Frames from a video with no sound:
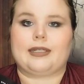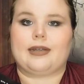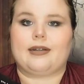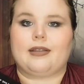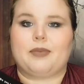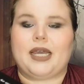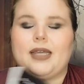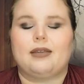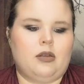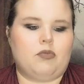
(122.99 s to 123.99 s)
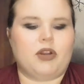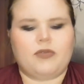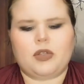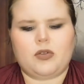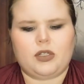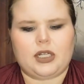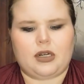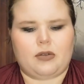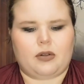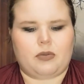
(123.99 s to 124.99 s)
that on the back. But I've only looked at it
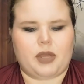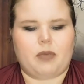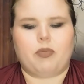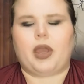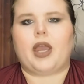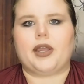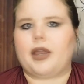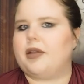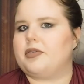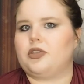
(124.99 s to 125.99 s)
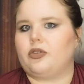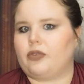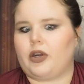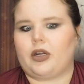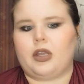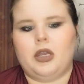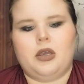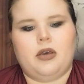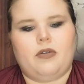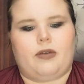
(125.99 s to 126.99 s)
a little bit, but I so far
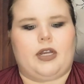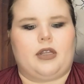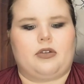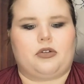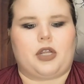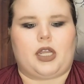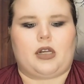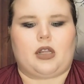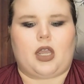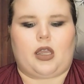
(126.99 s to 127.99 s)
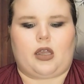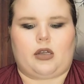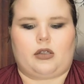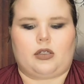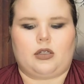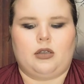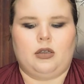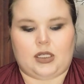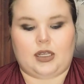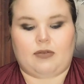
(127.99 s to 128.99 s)
find it intriguing and
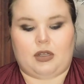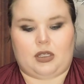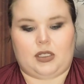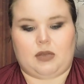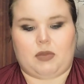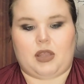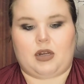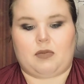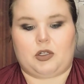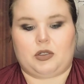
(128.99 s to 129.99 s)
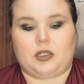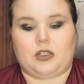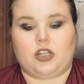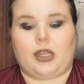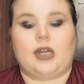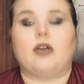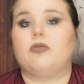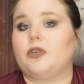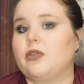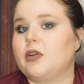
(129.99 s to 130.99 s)
definitely something that I'm interested in checking out
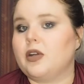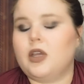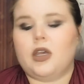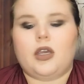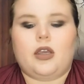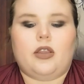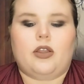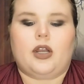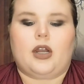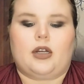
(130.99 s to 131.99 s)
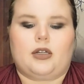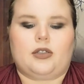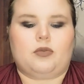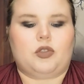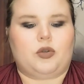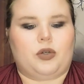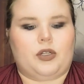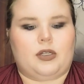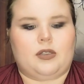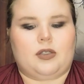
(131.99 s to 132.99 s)
further. There are some
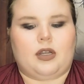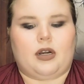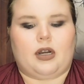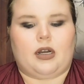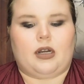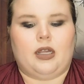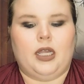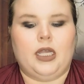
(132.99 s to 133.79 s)
stories that are